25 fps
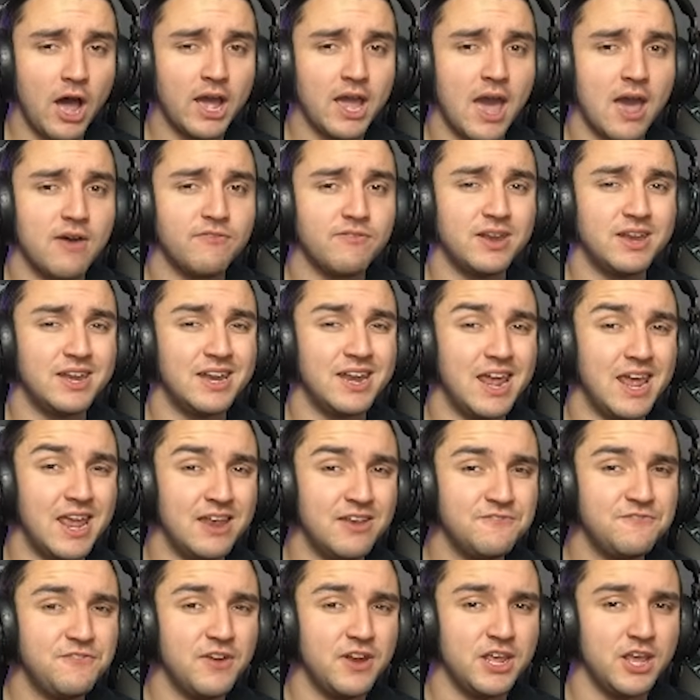I have an
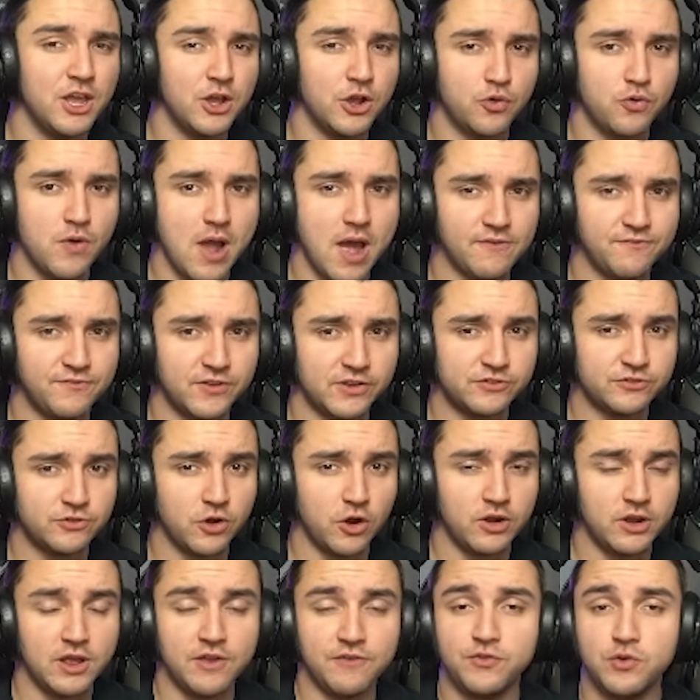NVIDIA graphics
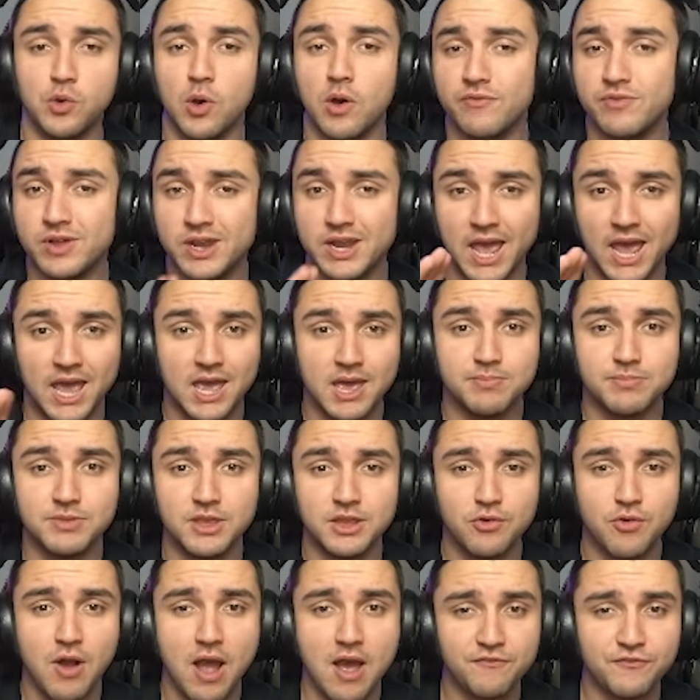card. If you have an
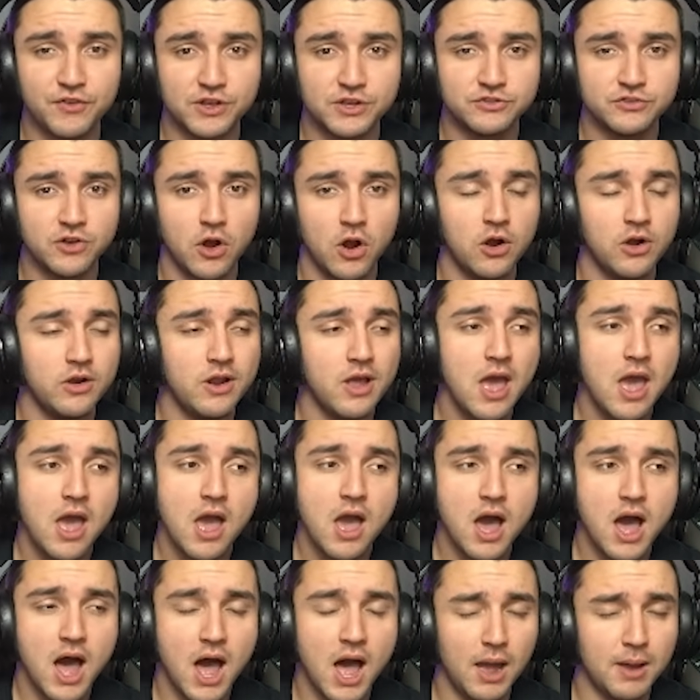AMD graphics card,
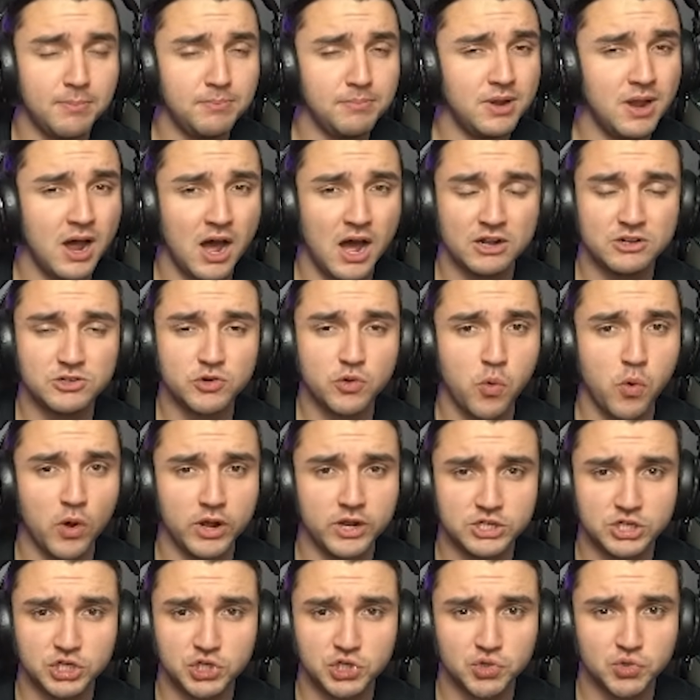I'm not
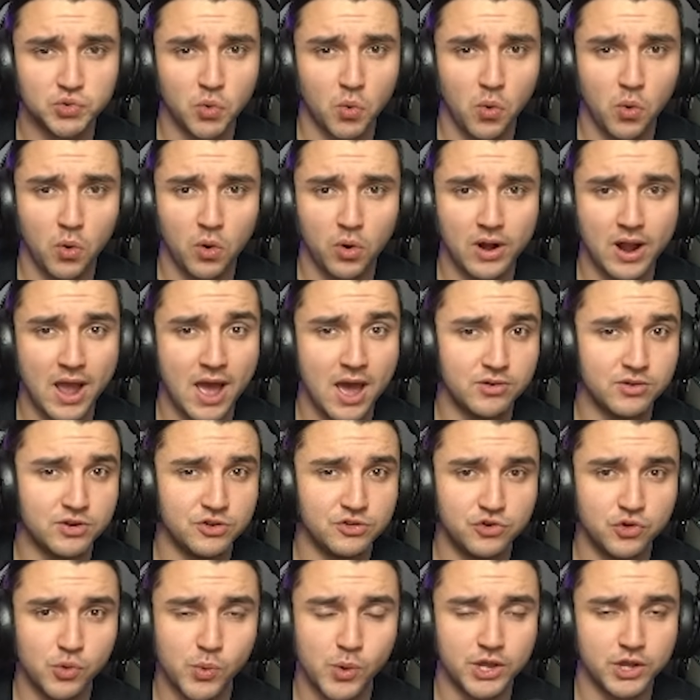quite sure how to
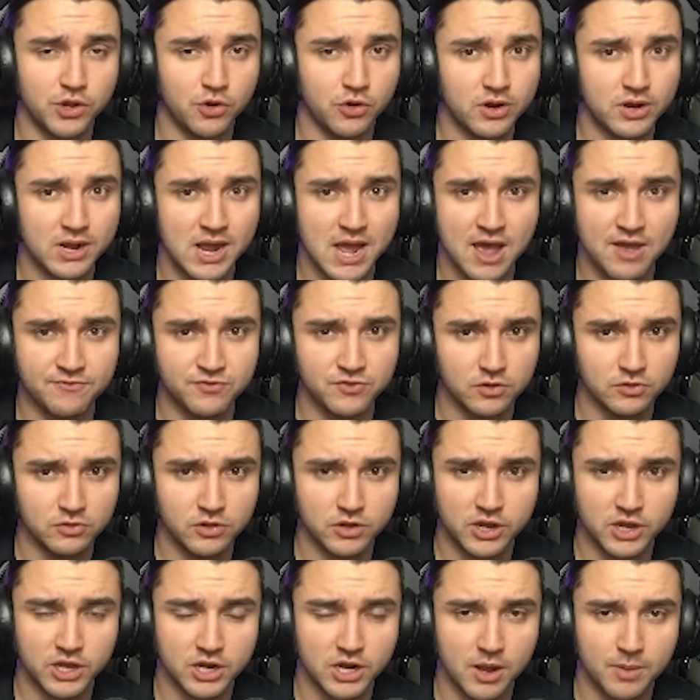do it. You're going to have to
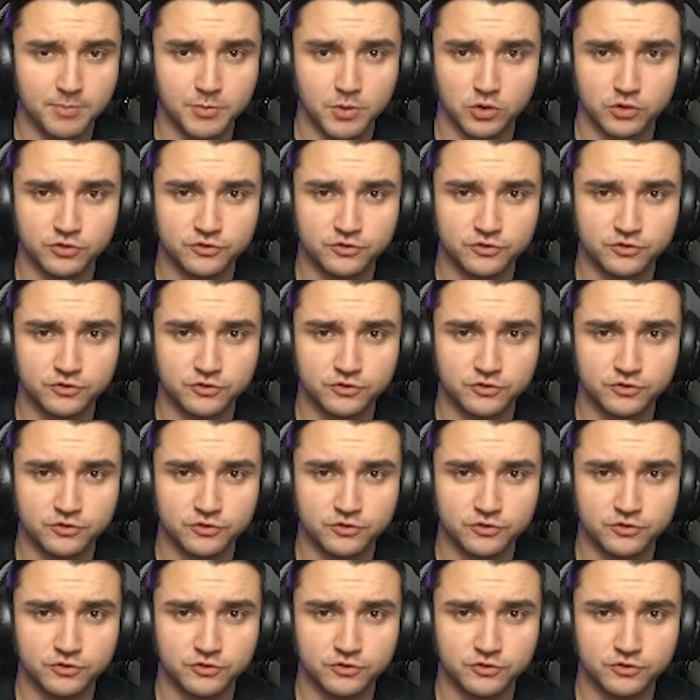look it up